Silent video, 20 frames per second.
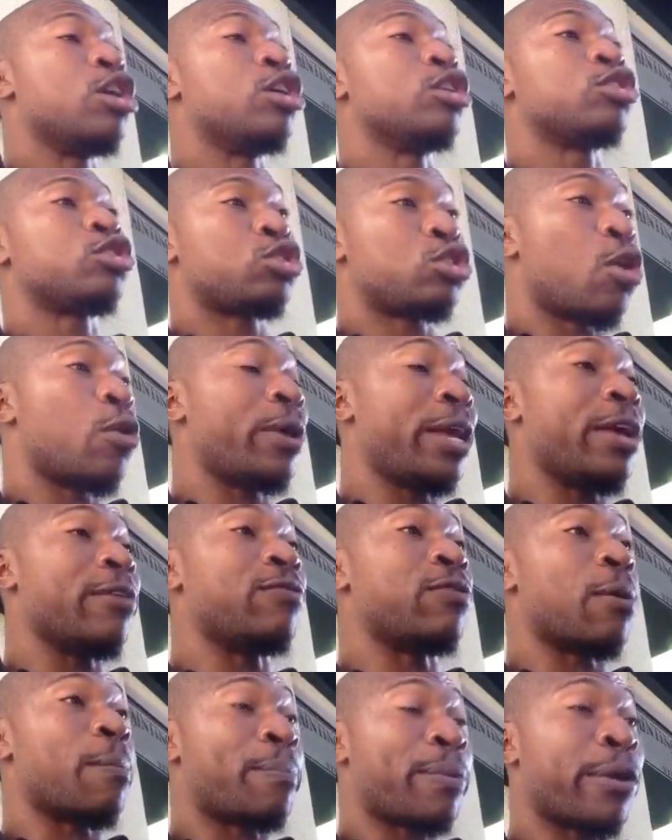So
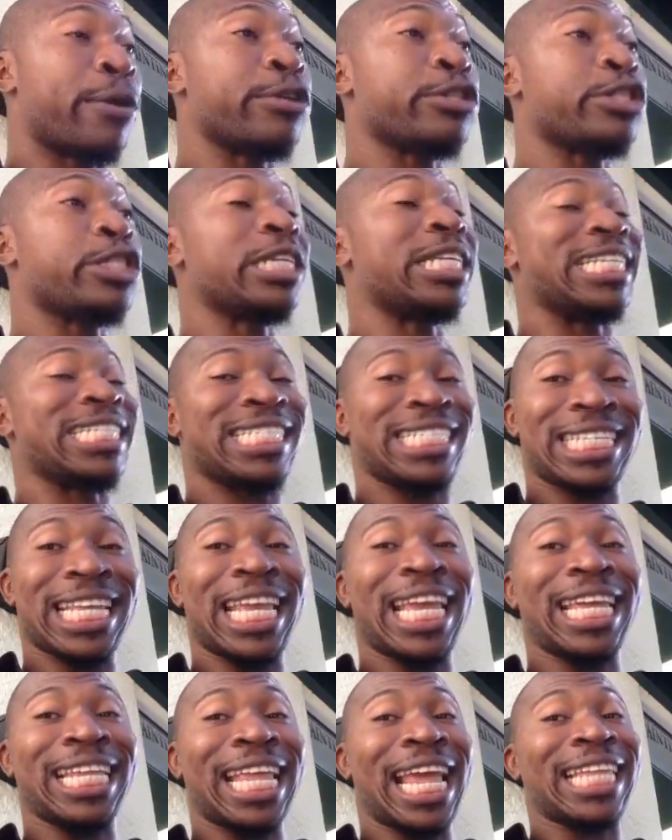if a person is
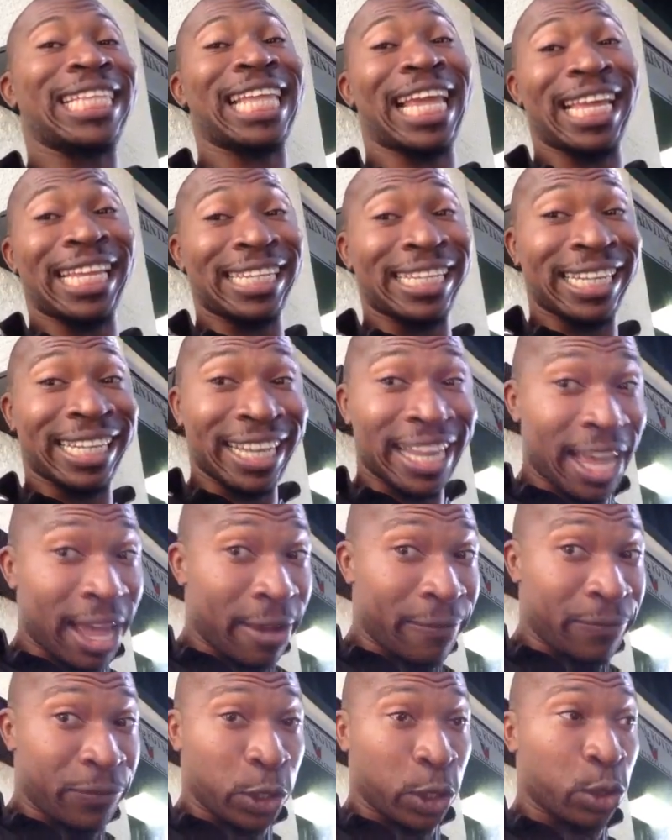saying that they
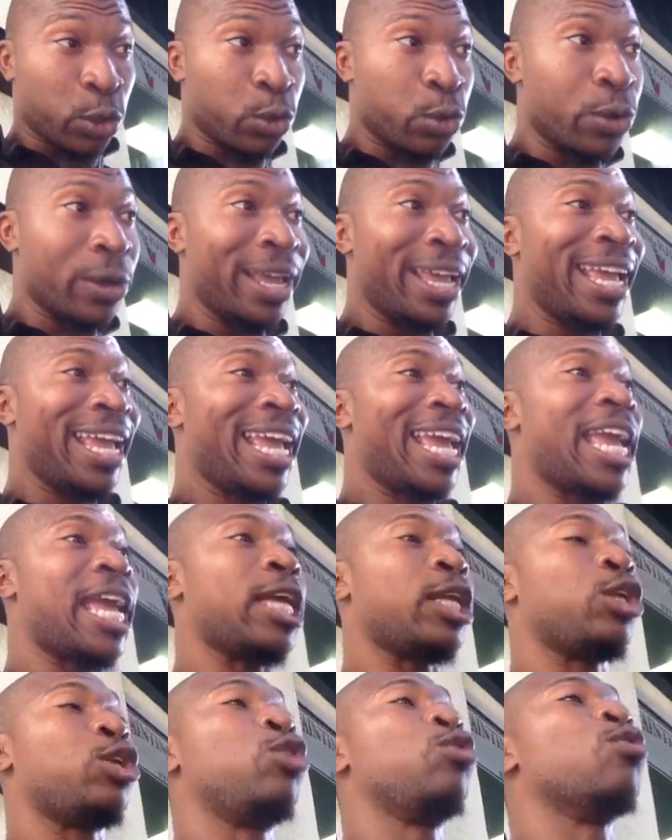love you
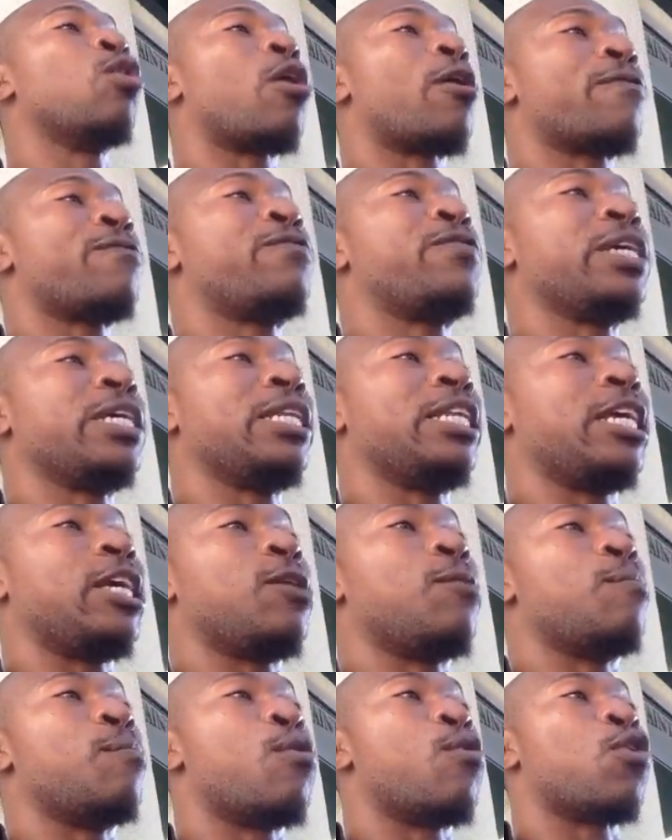and you are
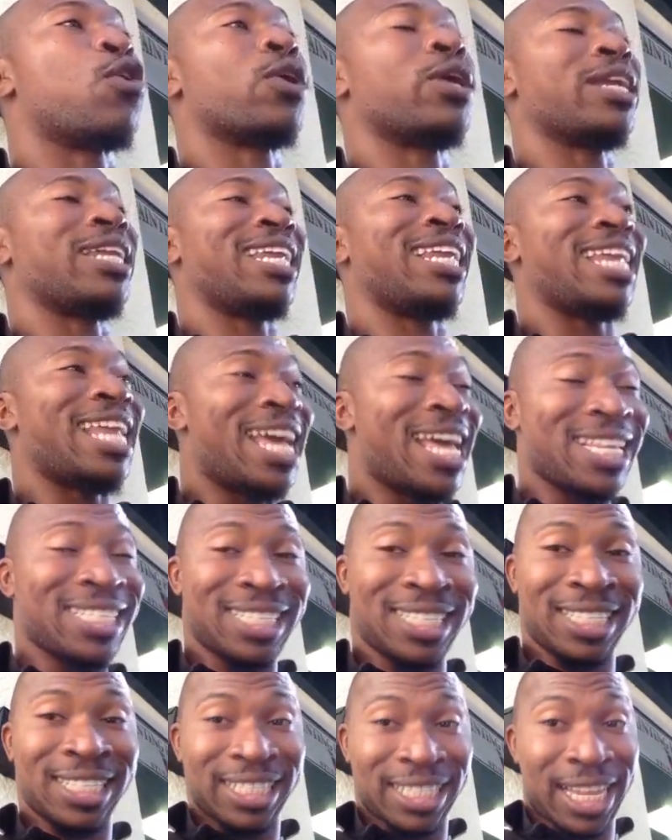feeling more
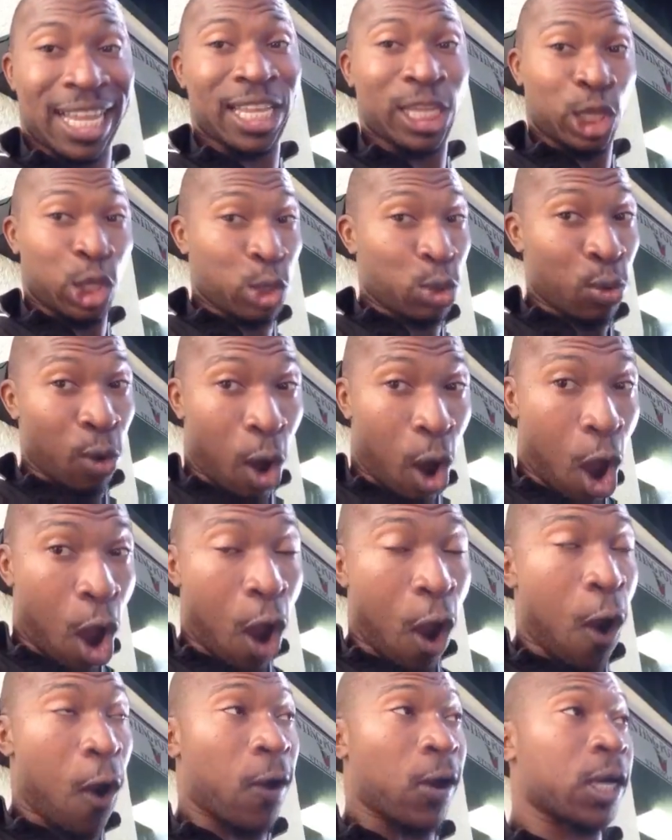less than you
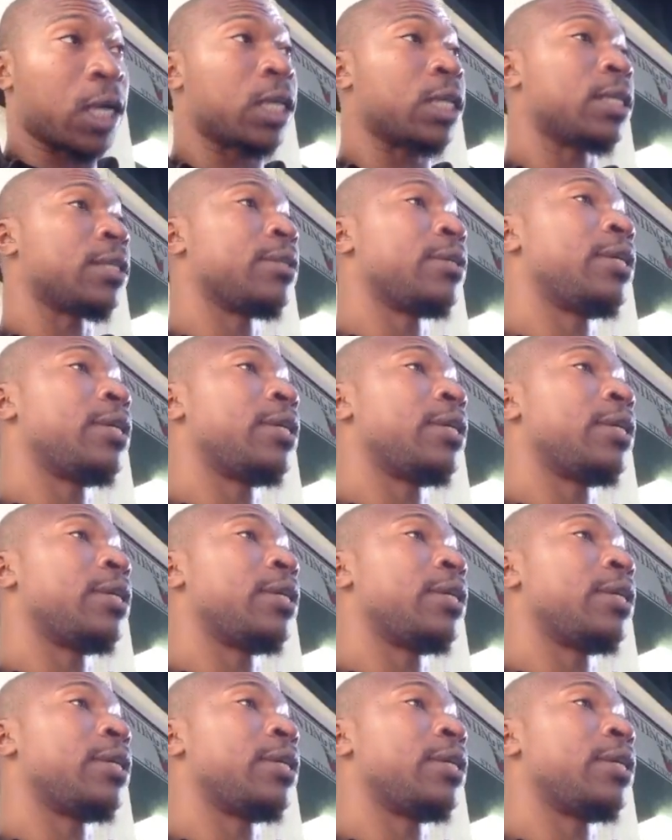are,